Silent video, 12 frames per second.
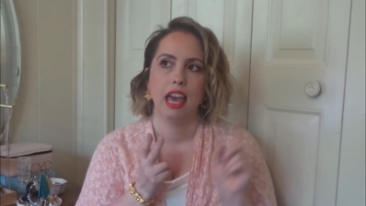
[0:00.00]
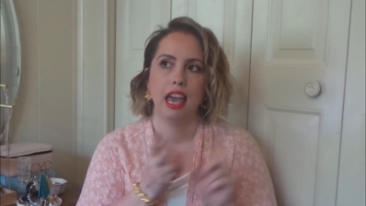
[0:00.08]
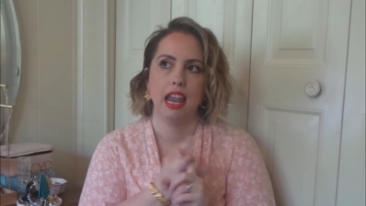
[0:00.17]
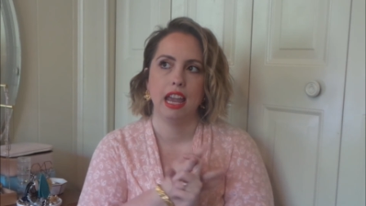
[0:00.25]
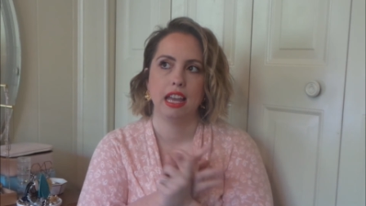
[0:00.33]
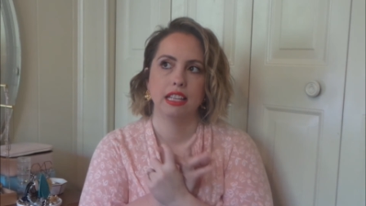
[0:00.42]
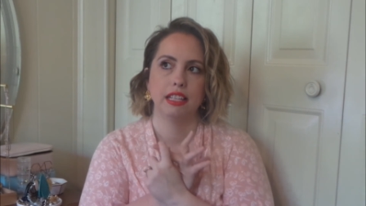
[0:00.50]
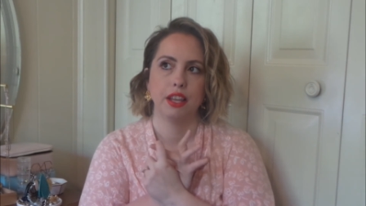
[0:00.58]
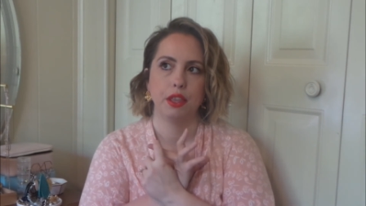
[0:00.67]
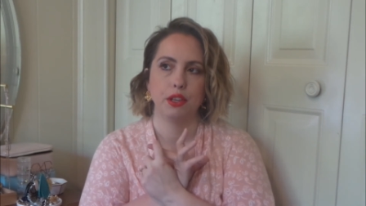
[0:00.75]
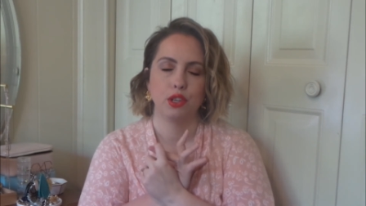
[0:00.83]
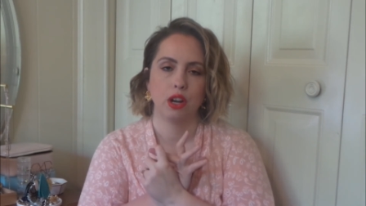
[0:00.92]
and
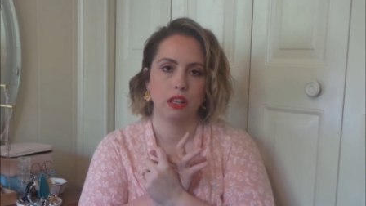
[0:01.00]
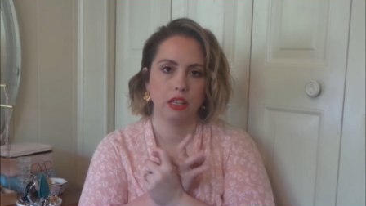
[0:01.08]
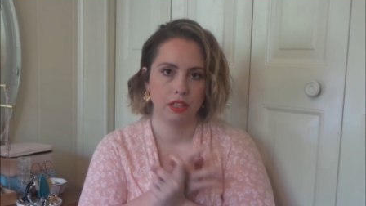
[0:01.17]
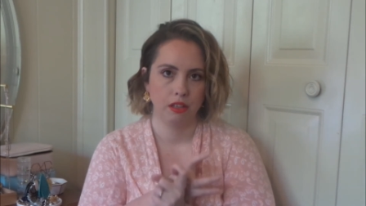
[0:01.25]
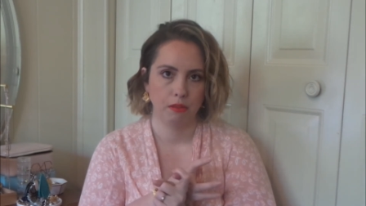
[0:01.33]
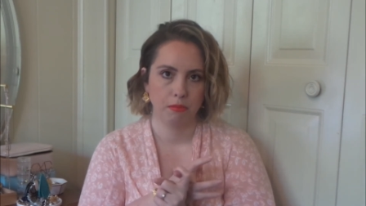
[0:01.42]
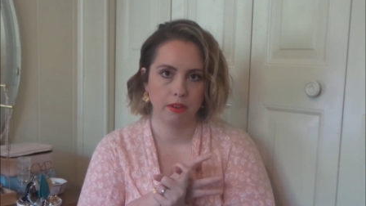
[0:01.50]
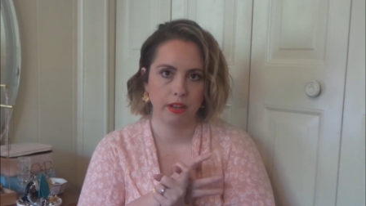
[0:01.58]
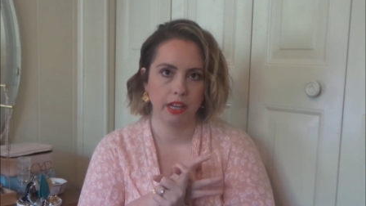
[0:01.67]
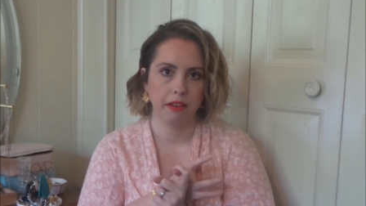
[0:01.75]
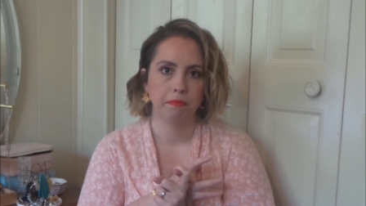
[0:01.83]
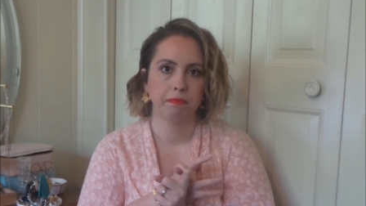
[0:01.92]
the Charlotte
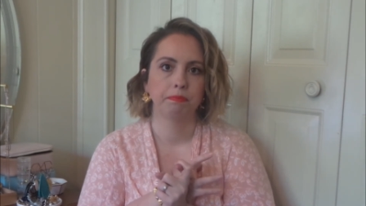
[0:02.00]
Tilbury